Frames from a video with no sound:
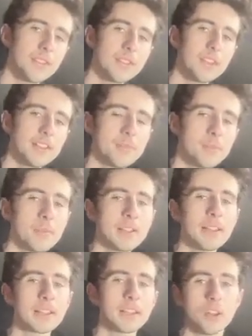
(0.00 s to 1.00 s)
this is probably
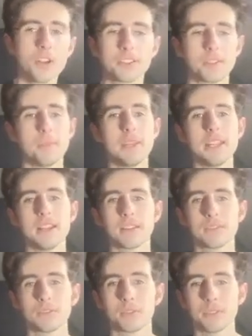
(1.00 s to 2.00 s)
like a lost media
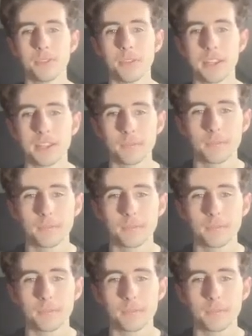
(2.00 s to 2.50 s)
sort of thing.